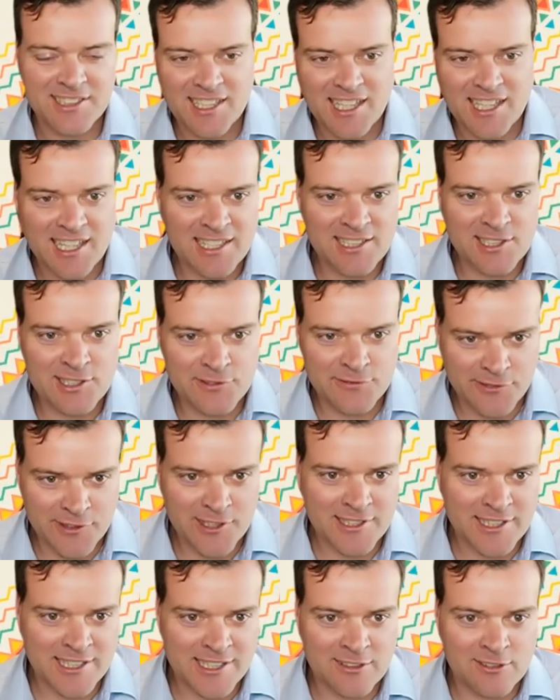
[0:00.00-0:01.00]
I just
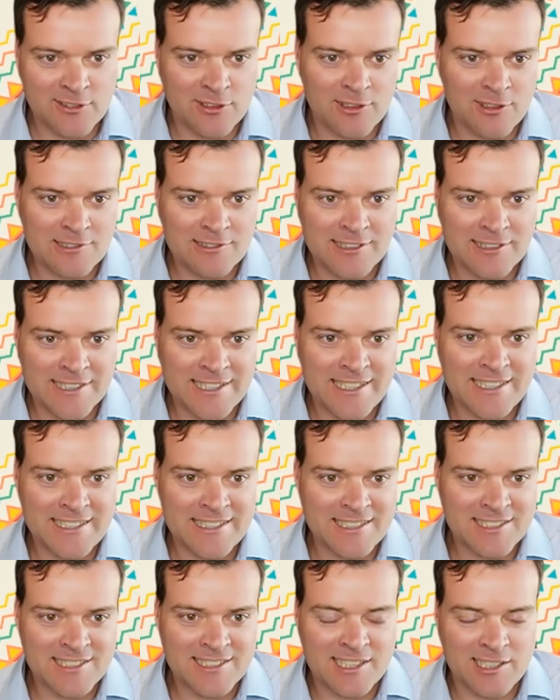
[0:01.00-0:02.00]
thought that $1 a
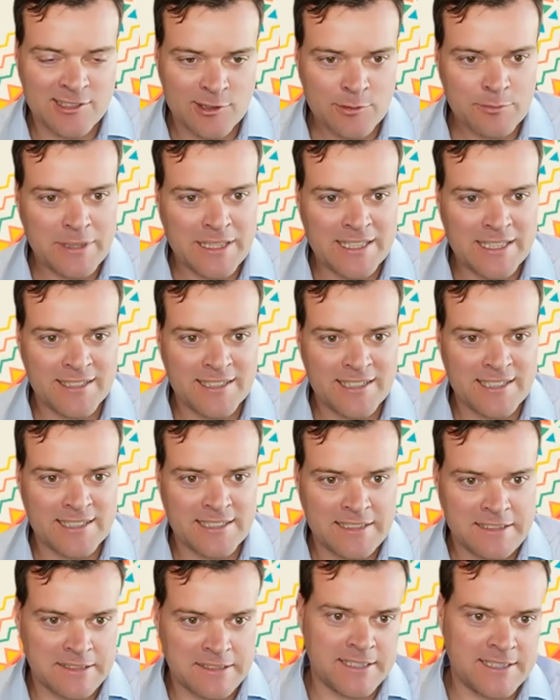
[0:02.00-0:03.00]
day sounded better than
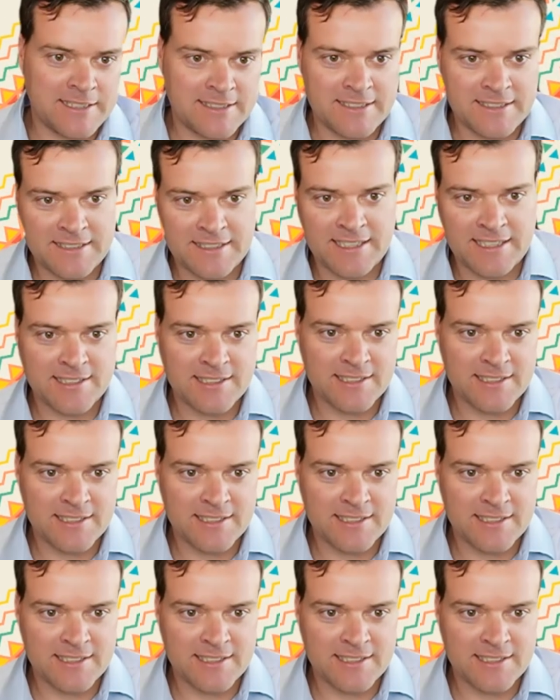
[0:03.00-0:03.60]
like 60 cents.